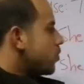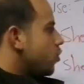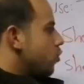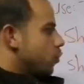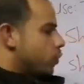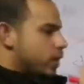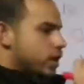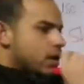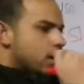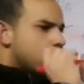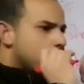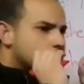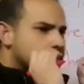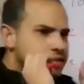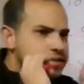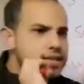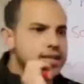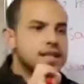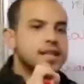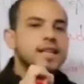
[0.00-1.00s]
we are
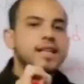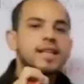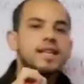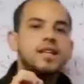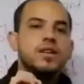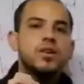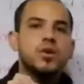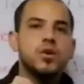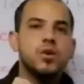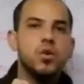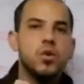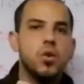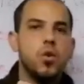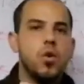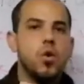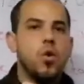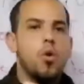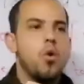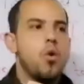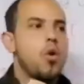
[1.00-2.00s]
telling
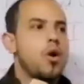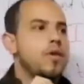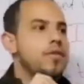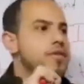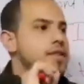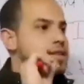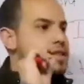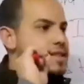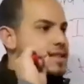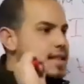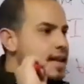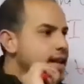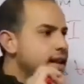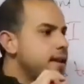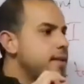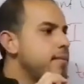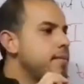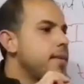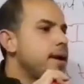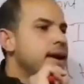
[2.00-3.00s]
the
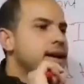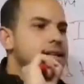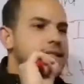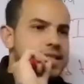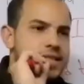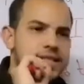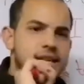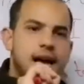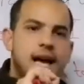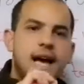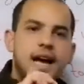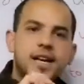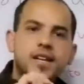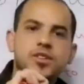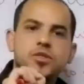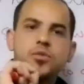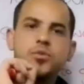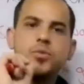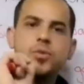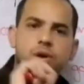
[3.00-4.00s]
same
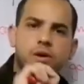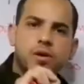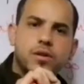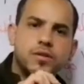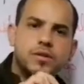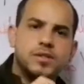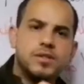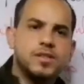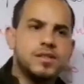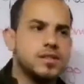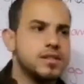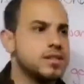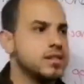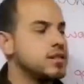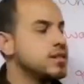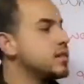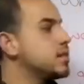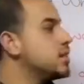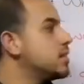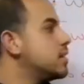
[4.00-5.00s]
exact words
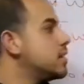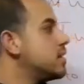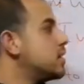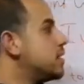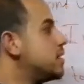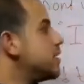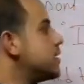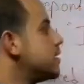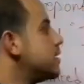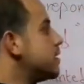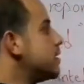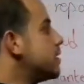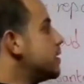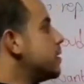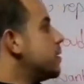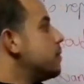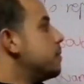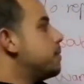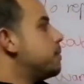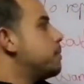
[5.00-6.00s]

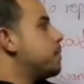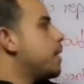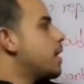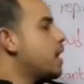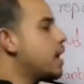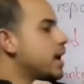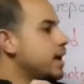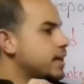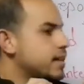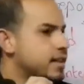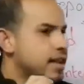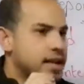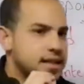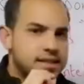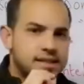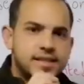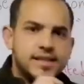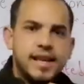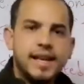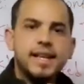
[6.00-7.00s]
that
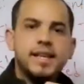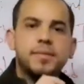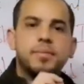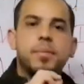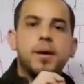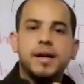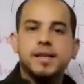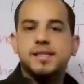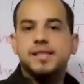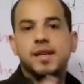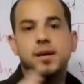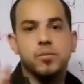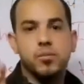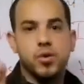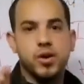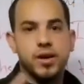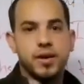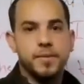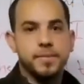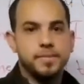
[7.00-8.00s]
said by
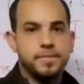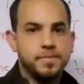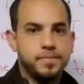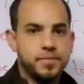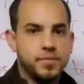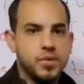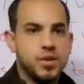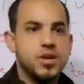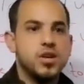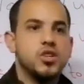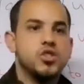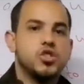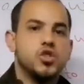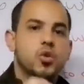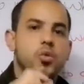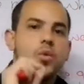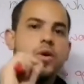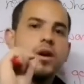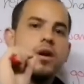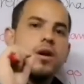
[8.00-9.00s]
someone. So
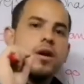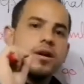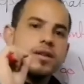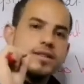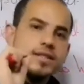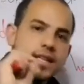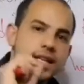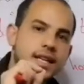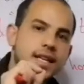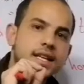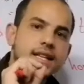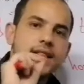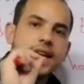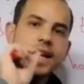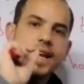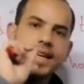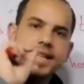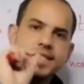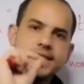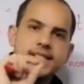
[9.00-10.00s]
we are telling the
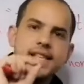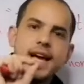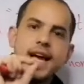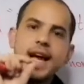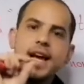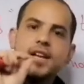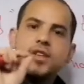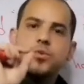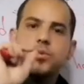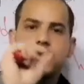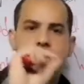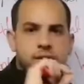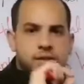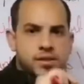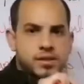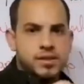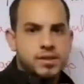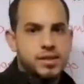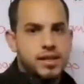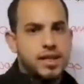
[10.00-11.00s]
exact
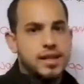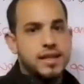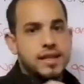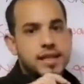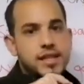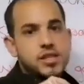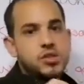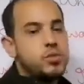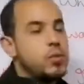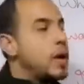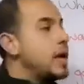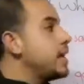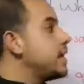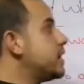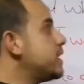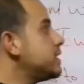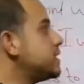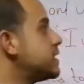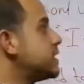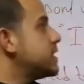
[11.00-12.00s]
words. In this way,
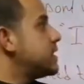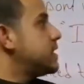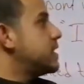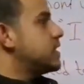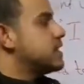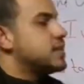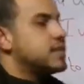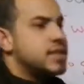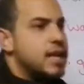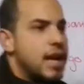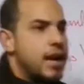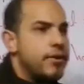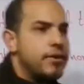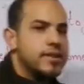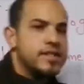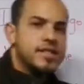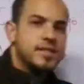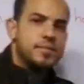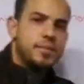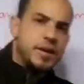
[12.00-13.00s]
this is the direct
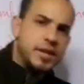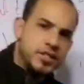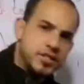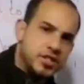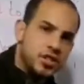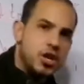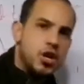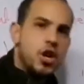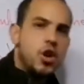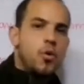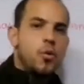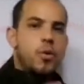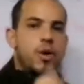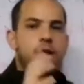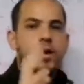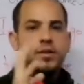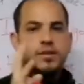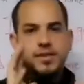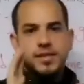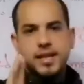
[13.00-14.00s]
speech. We
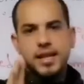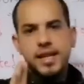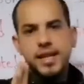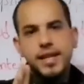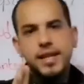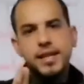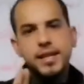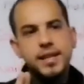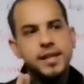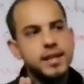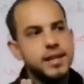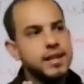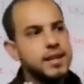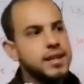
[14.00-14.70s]
are telling